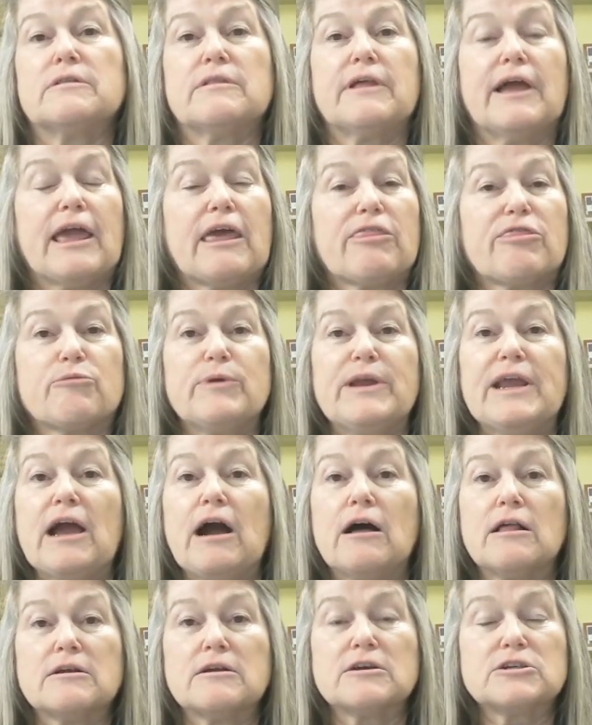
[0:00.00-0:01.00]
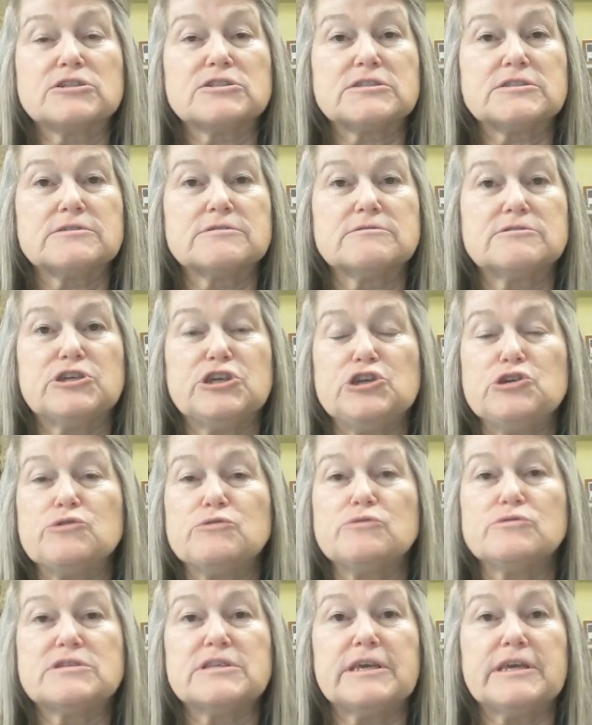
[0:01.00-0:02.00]
like 3 colors to
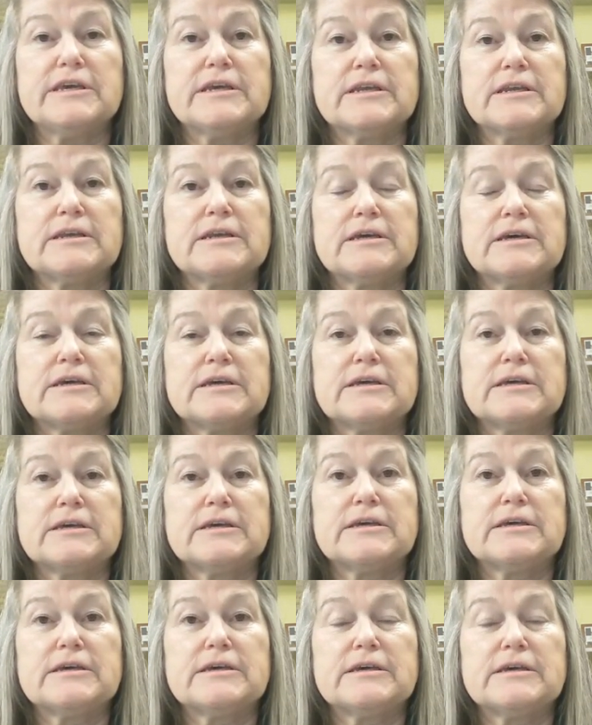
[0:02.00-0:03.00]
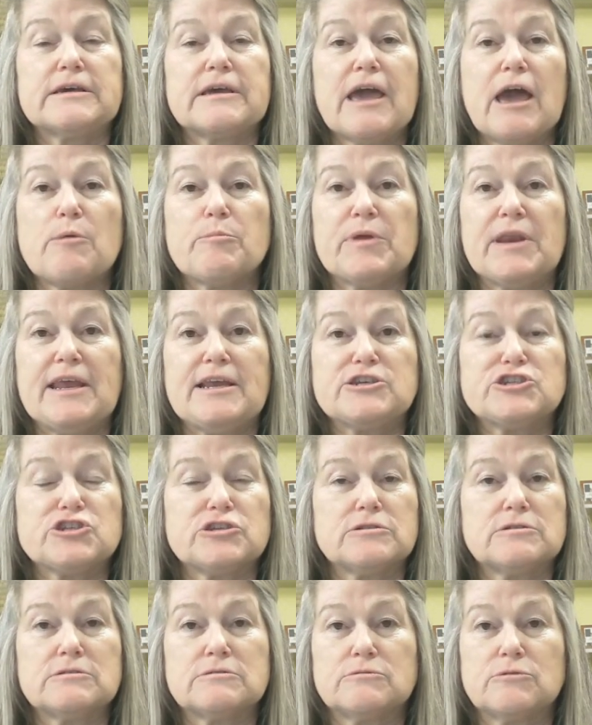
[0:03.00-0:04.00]
use in combination.